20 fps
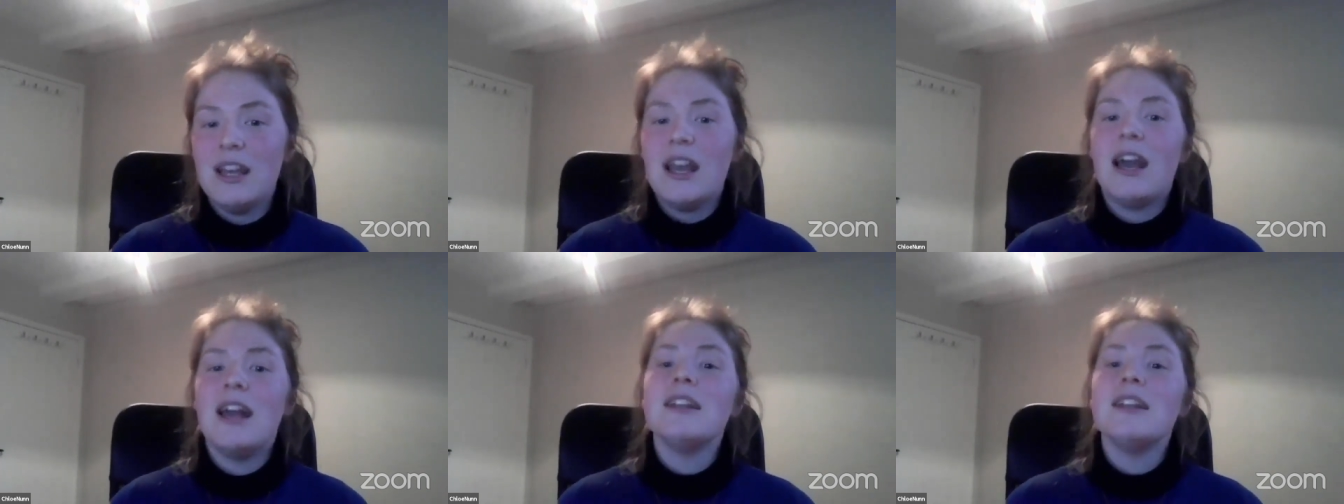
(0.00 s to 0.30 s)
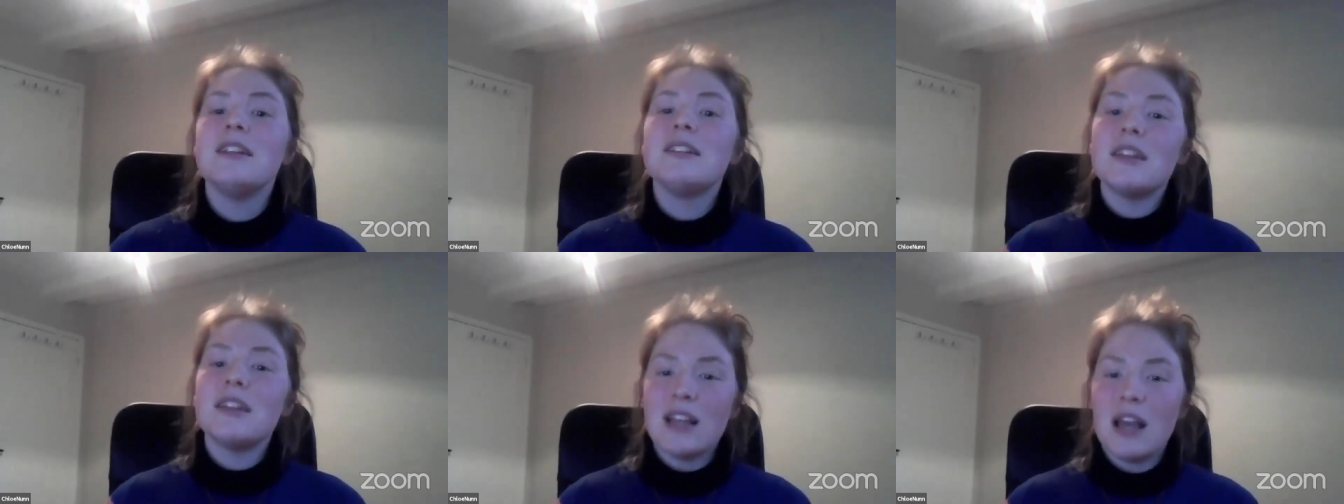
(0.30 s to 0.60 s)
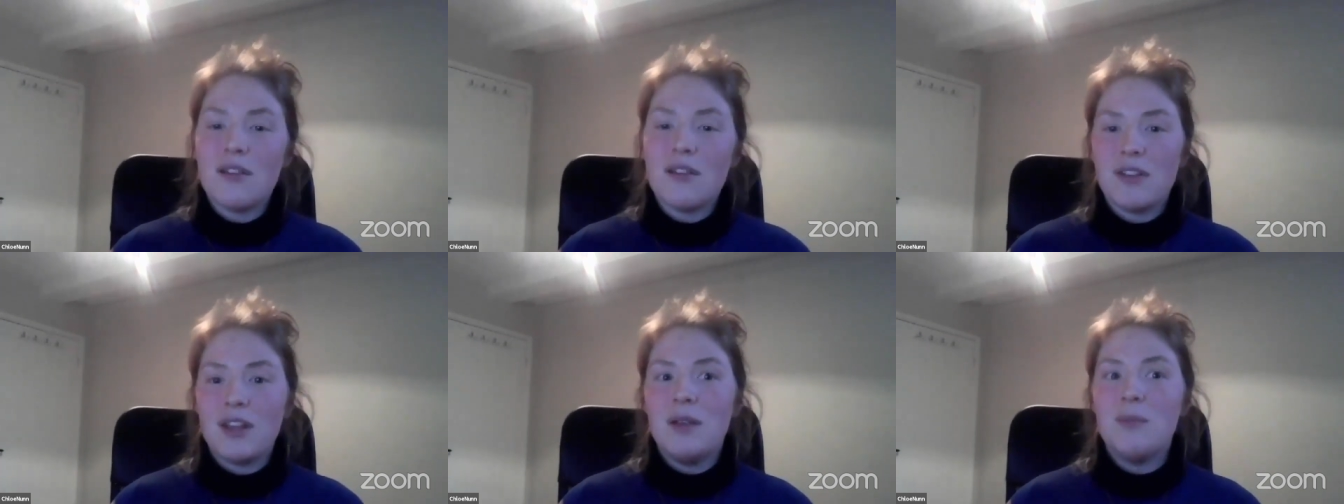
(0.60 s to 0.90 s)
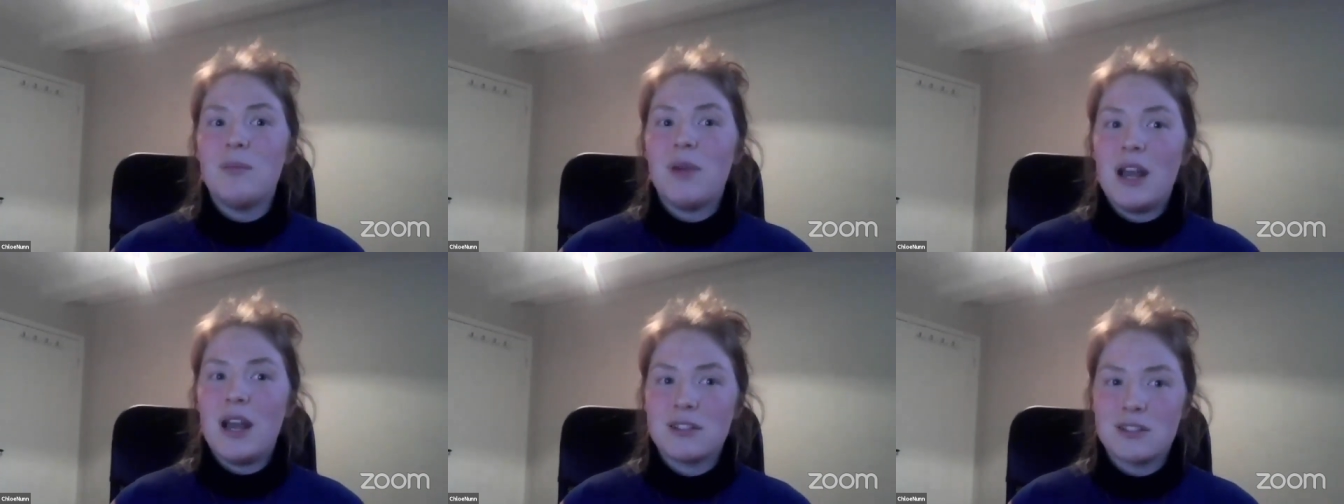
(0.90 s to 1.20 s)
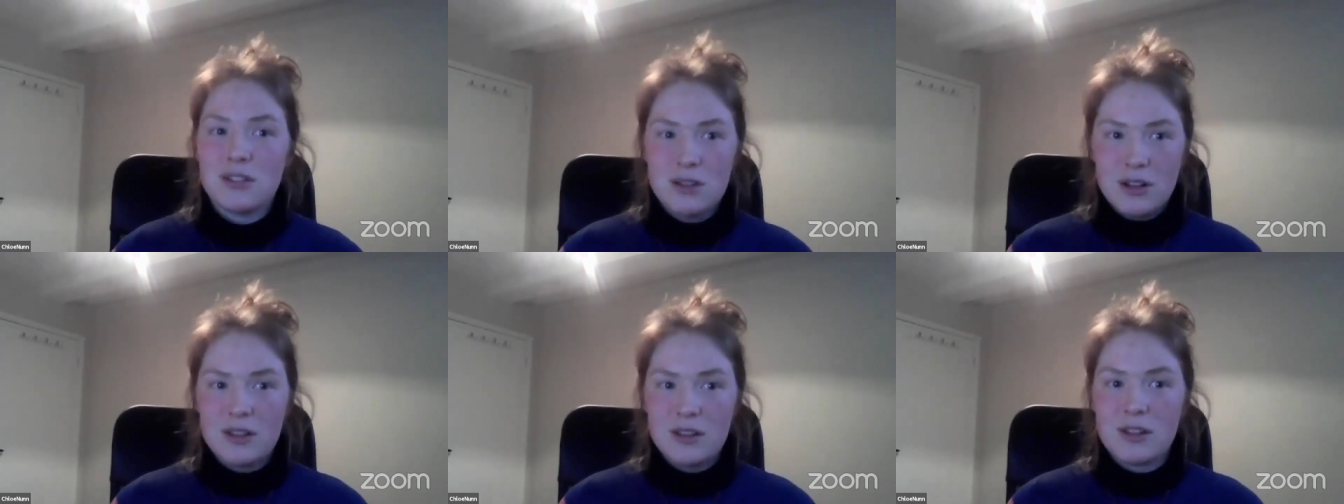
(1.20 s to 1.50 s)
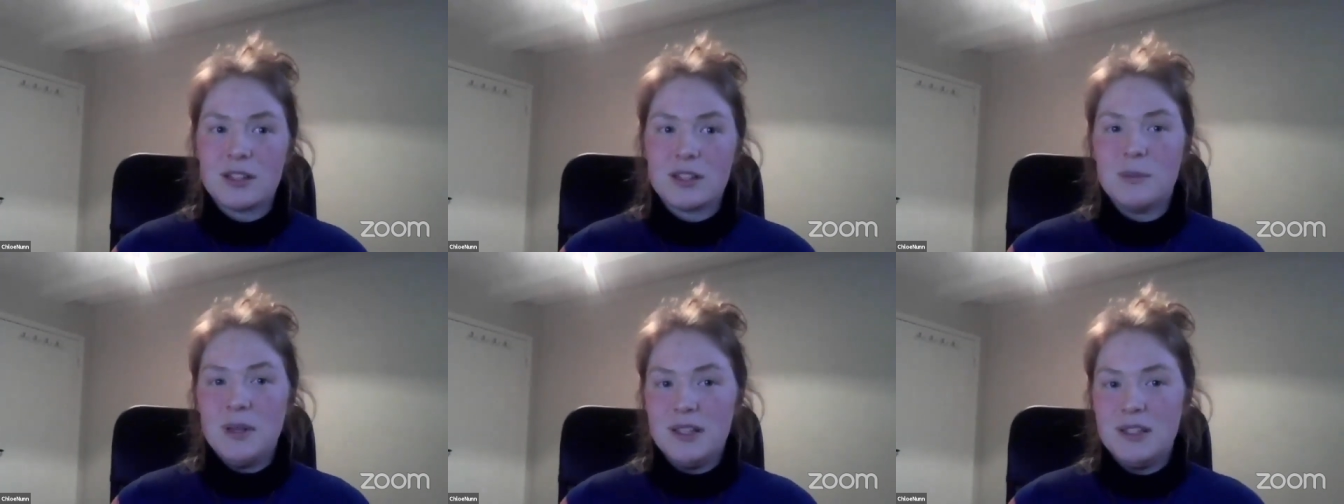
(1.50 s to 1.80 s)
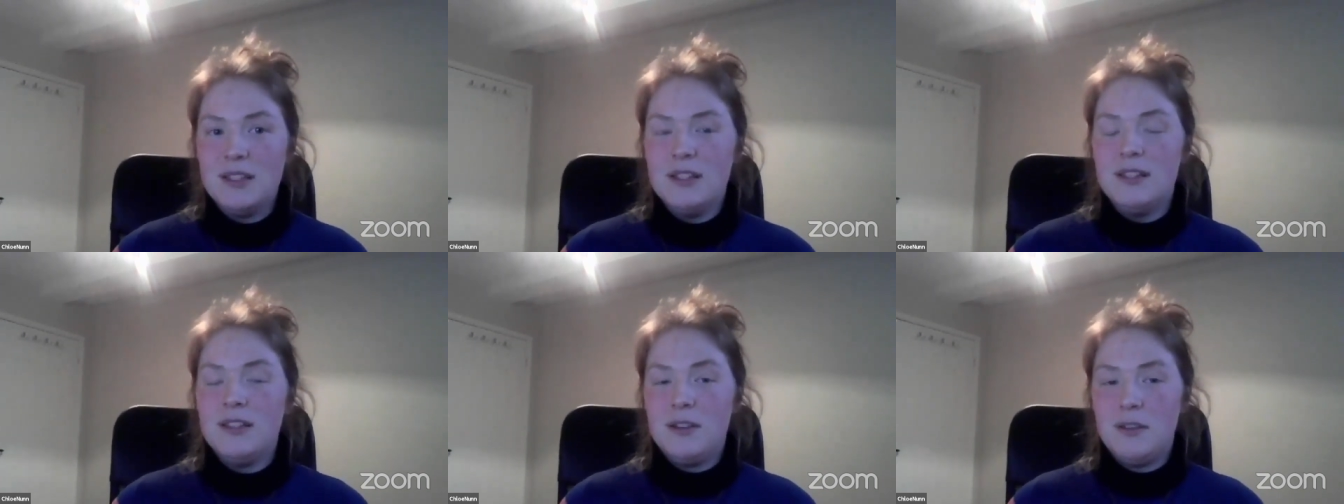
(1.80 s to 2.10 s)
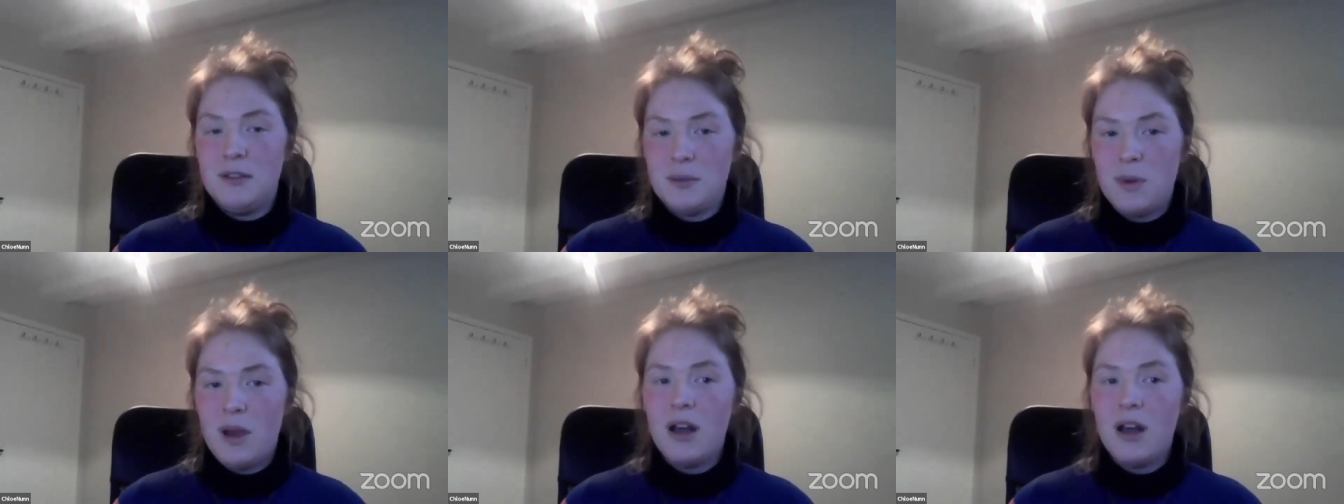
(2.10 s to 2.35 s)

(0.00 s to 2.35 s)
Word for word: And it does have impacts on other species as